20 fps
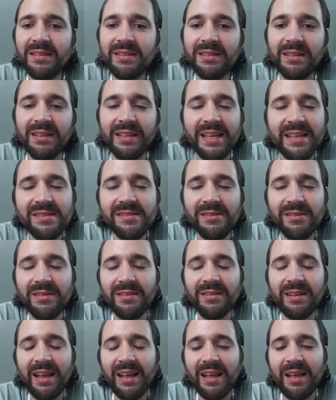
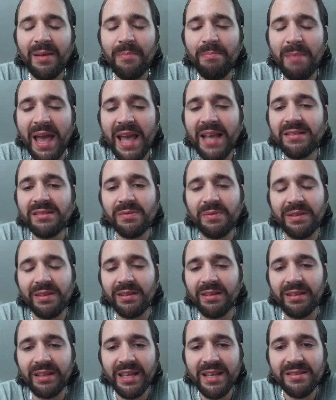lizard mates with
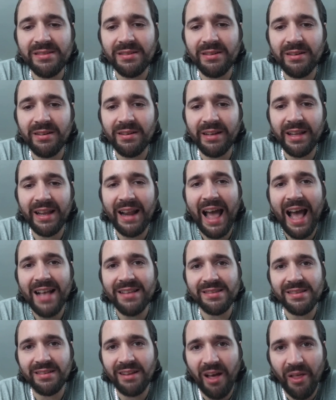a lizard, it
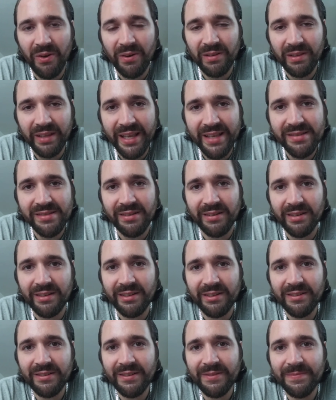has another
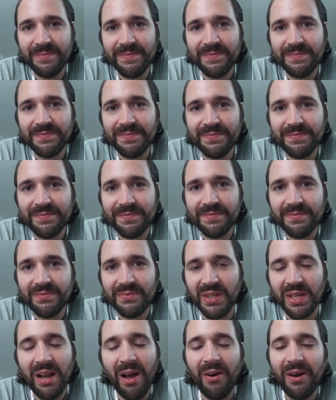lizard.
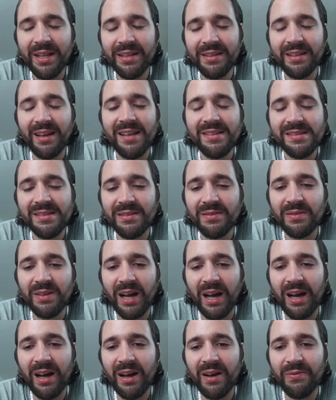You know, it doesn't
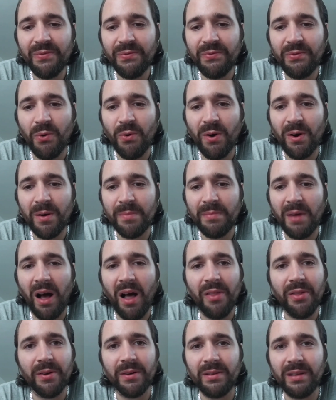uh, form
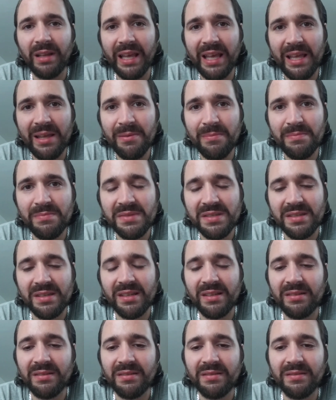other limbs
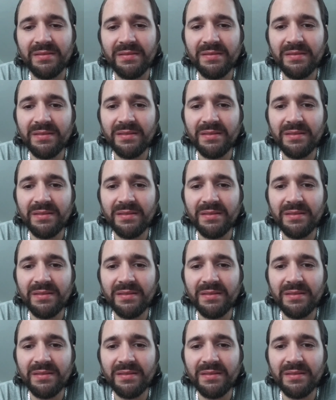and